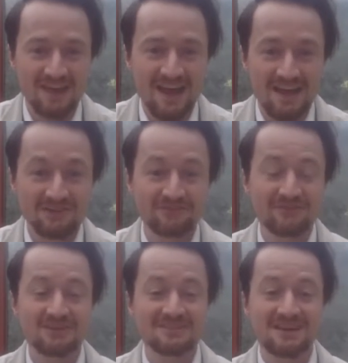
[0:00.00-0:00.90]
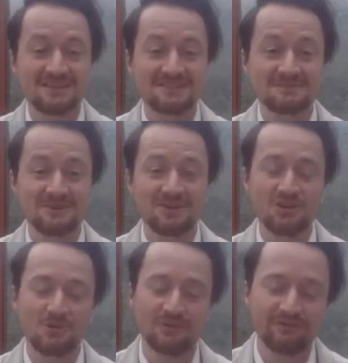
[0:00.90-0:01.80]
and our first customer,
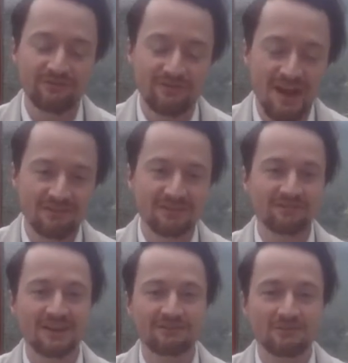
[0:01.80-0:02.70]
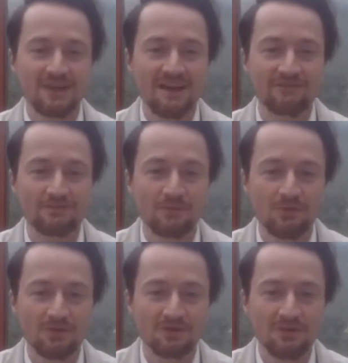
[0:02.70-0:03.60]
who we're very thankful to have on
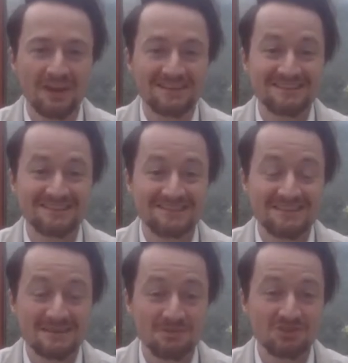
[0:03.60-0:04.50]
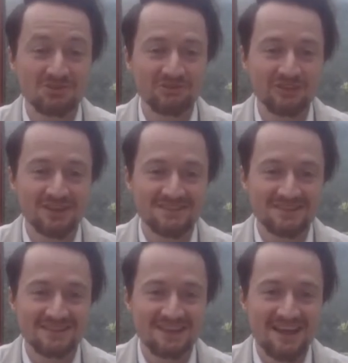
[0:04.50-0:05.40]
board, is Adema
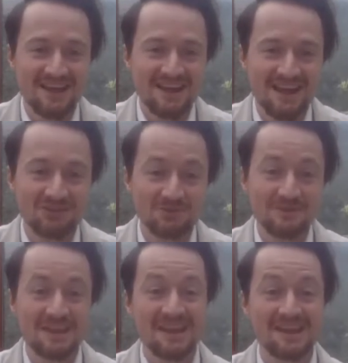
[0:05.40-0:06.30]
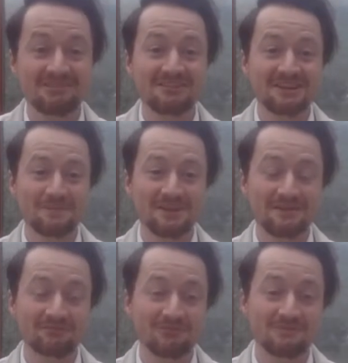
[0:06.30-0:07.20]
University, and you'll be hearing a
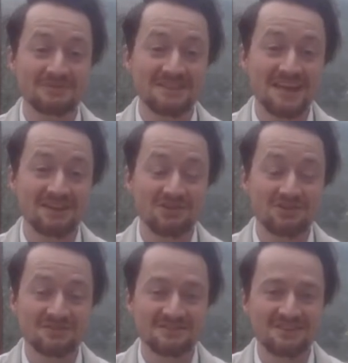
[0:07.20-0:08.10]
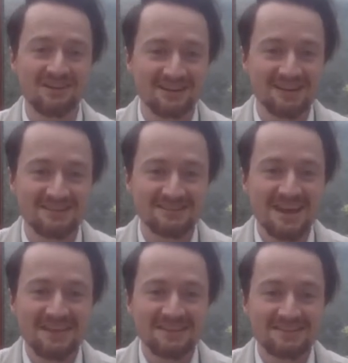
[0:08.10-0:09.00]
bit from Diego Gonzalez,
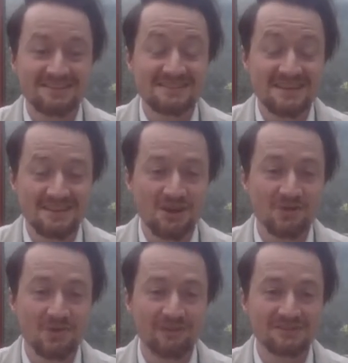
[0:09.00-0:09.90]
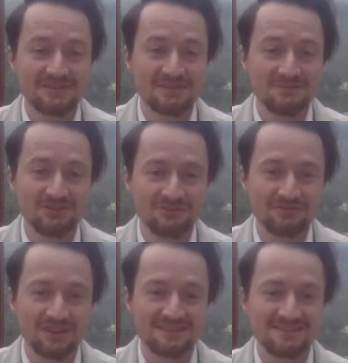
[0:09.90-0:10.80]
the CEO of Adema
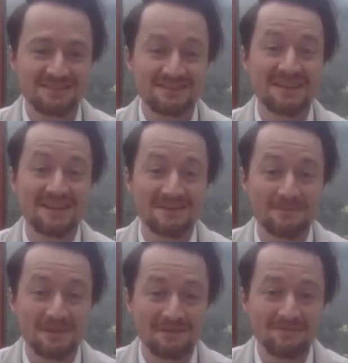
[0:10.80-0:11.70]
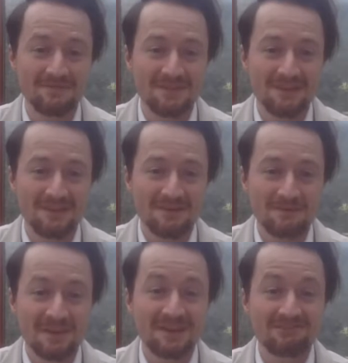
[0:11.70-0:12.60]
University, in a bit.
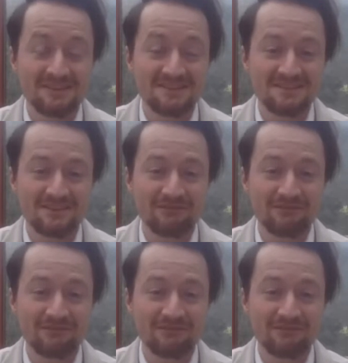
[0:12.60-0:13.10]
But here is the